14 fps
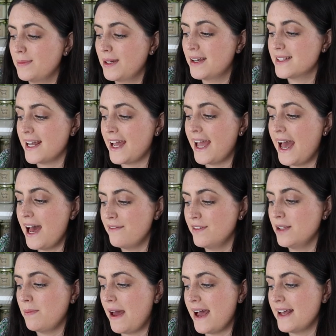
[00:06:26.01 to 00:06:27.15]
because I have in
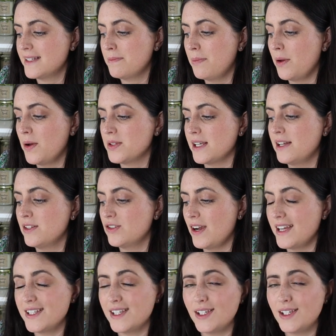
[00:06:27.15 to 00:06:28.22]
the past bought and tried